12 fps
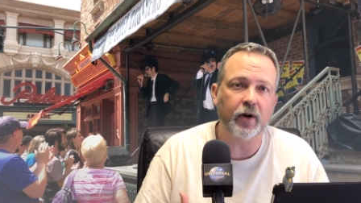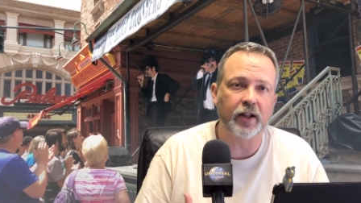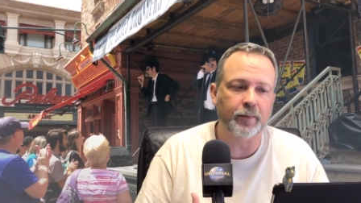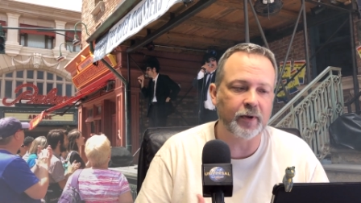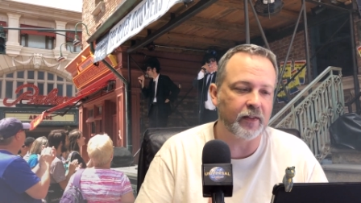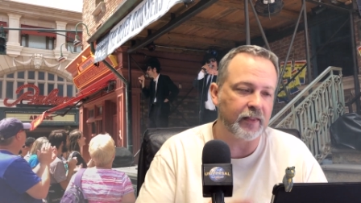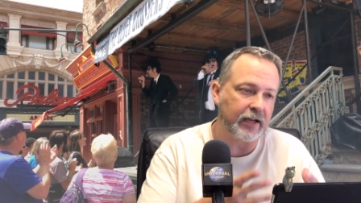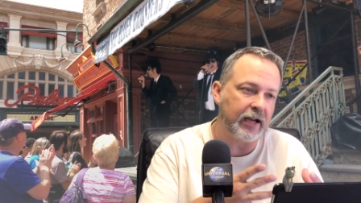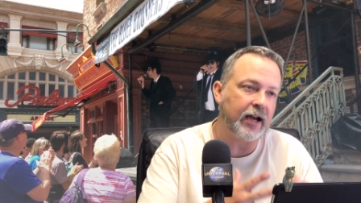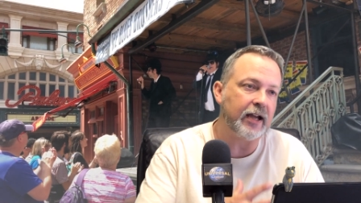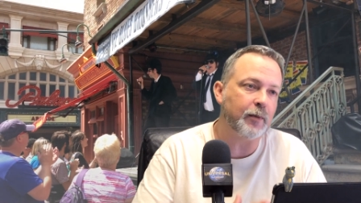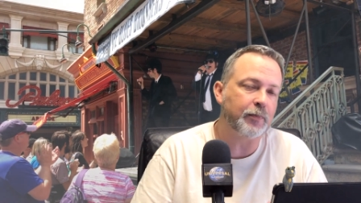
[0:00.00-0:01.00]
element of the
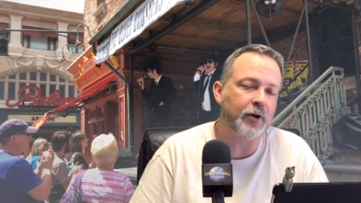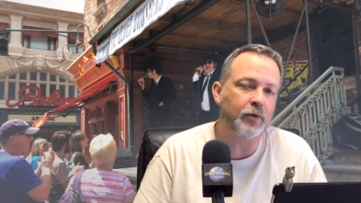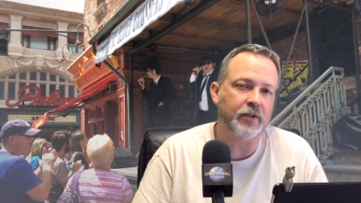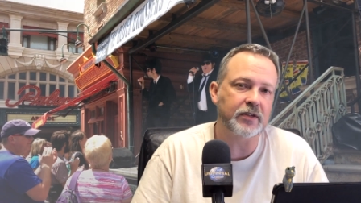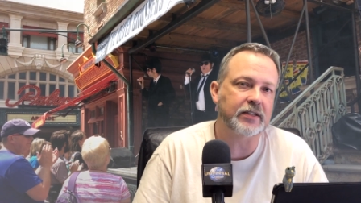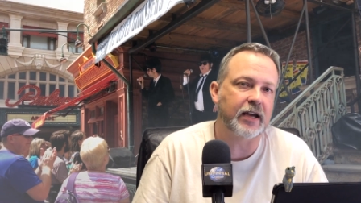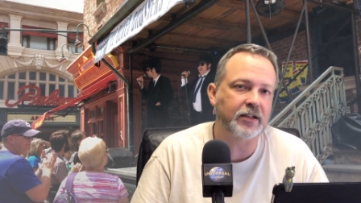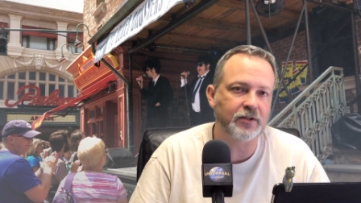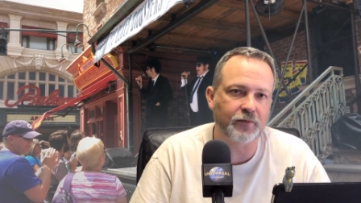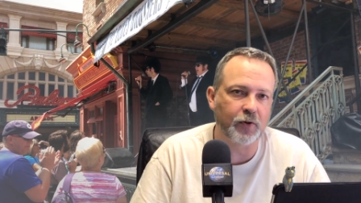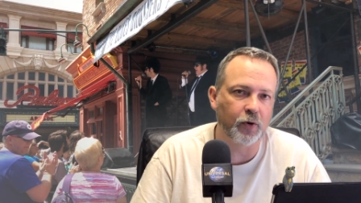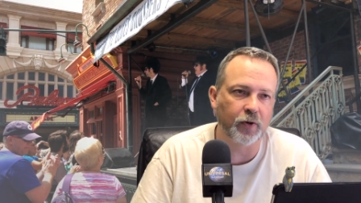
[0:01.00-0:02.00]
guy up there with the
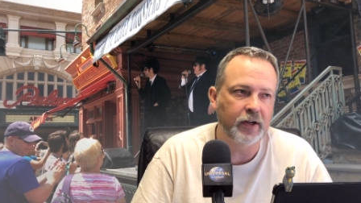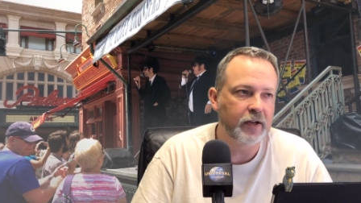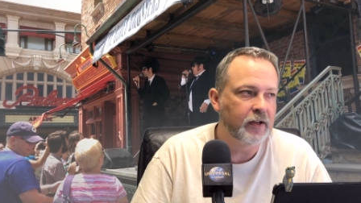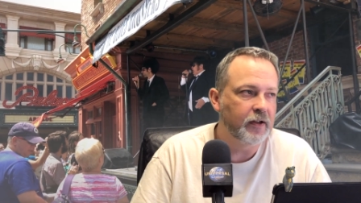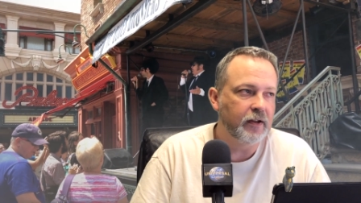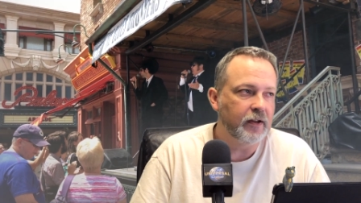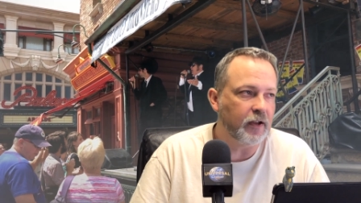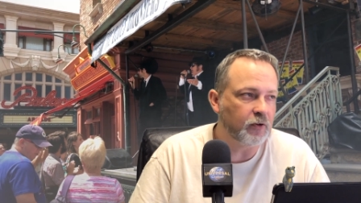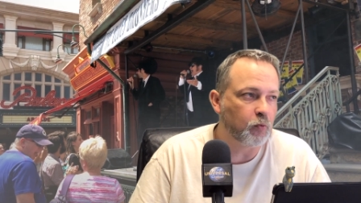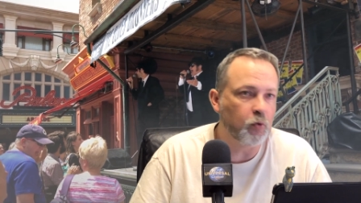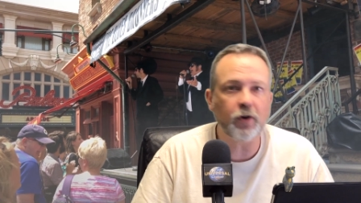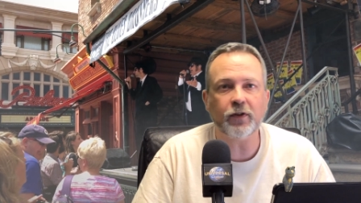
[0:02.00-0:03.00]
saxophone is
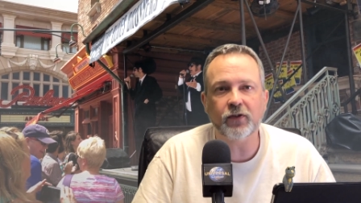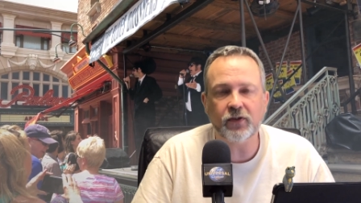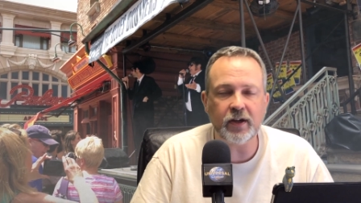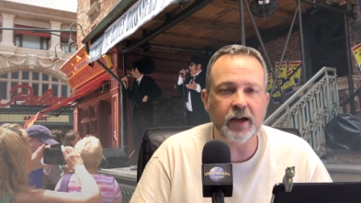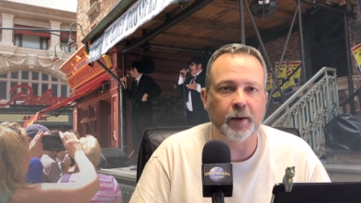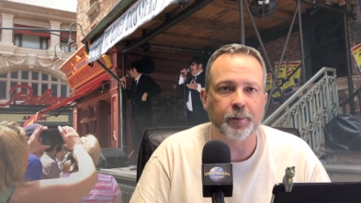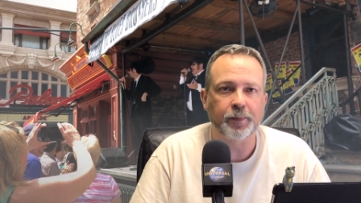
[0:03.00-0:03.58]
worth seeing.